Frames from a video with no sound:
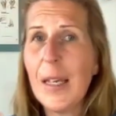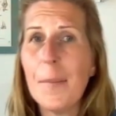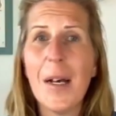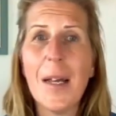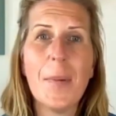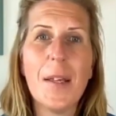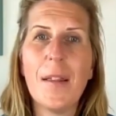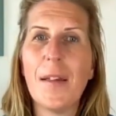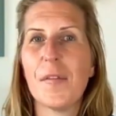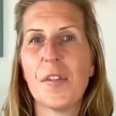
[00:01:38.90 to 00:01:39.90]
It might be
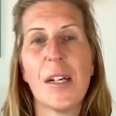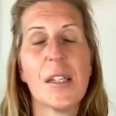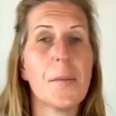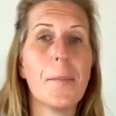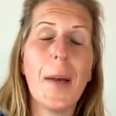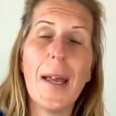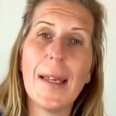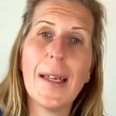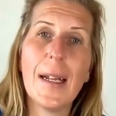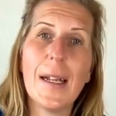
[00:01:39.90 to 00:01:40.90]
that they've tried some
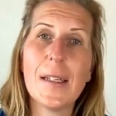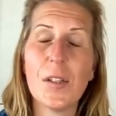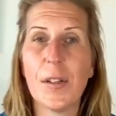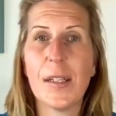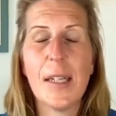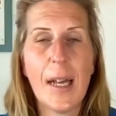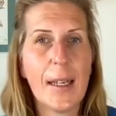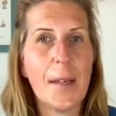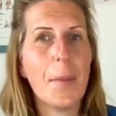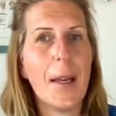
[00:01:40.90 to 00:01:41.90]
painkillers or they're
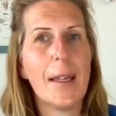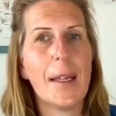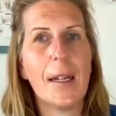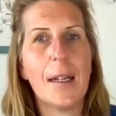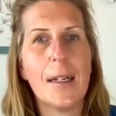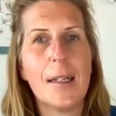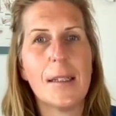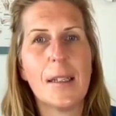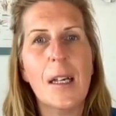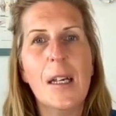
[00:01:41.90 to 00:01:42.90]
taking
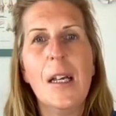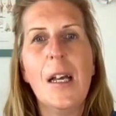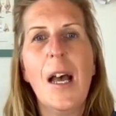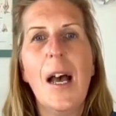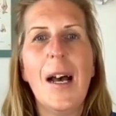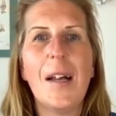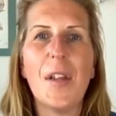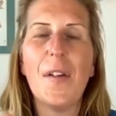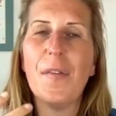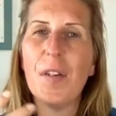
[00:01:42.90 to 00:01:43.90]
painkillers and
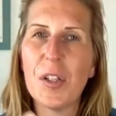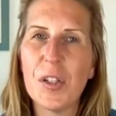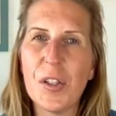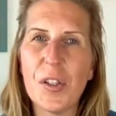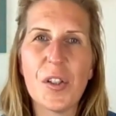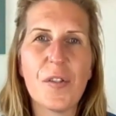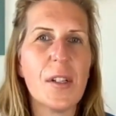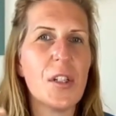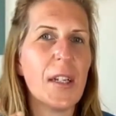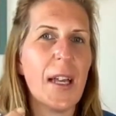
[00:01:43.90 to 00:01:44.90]
their function is just
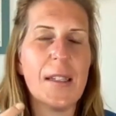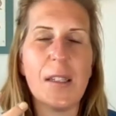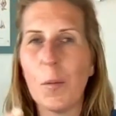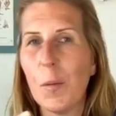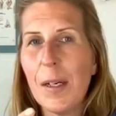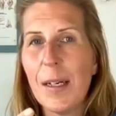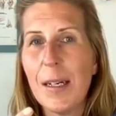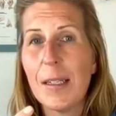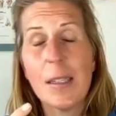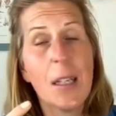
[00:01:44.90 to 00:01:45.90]
gradually getting
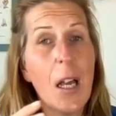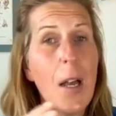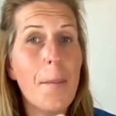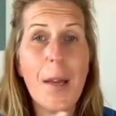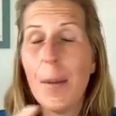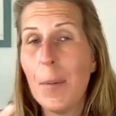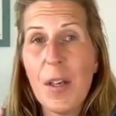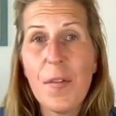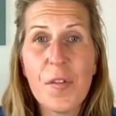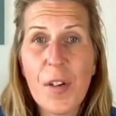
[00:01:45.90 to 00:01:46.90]
worse. Maybe
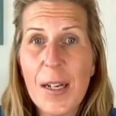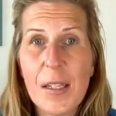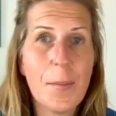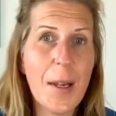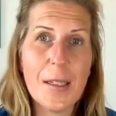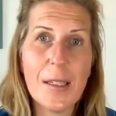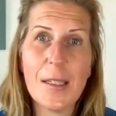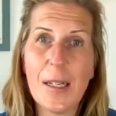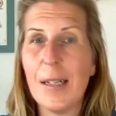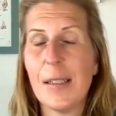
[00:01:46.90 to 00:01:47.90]
you've tried some
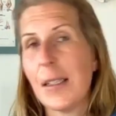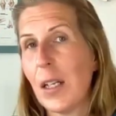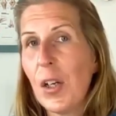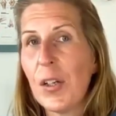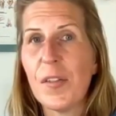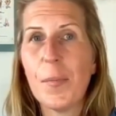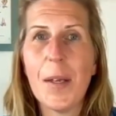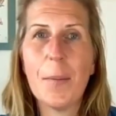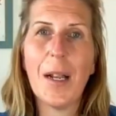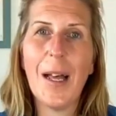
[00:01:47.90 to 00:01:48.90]
exercises, a lot of
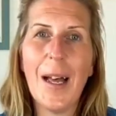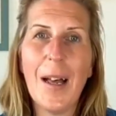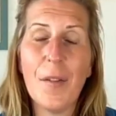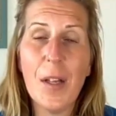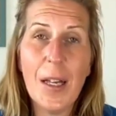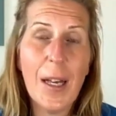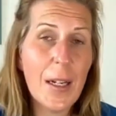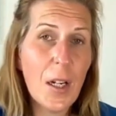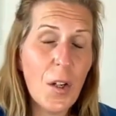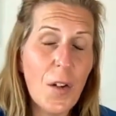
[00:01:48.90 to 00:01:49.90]
people have,
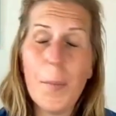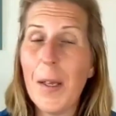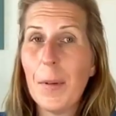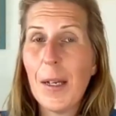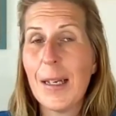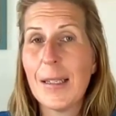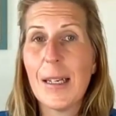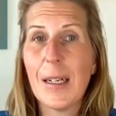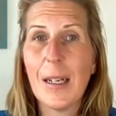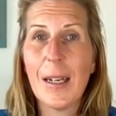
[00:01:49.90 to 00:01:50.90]
and a lot of people I see
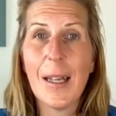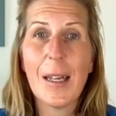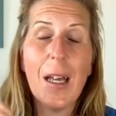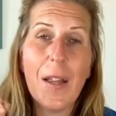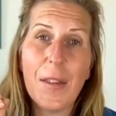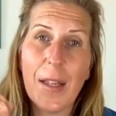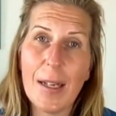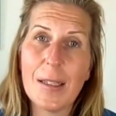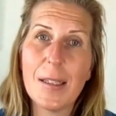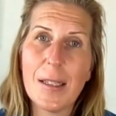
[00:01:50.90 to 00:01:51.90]
in clinic, the
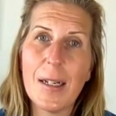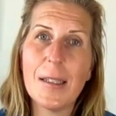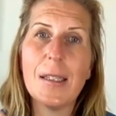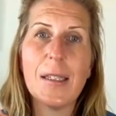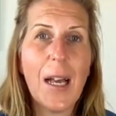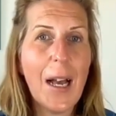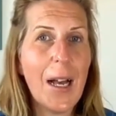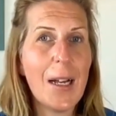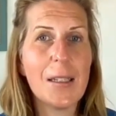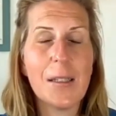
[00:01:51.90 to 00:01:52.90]
exercises
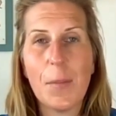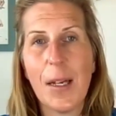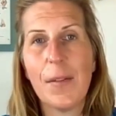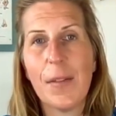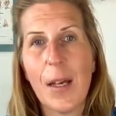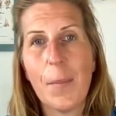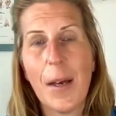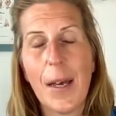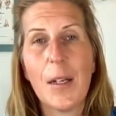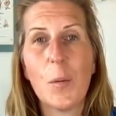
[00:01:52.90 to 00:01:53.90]
has made their
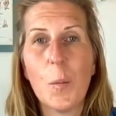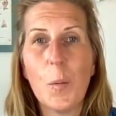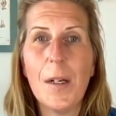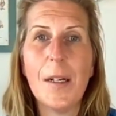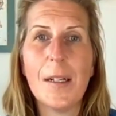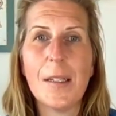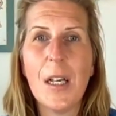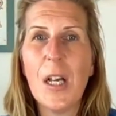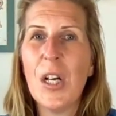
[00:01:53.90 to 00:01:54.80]
pain worse.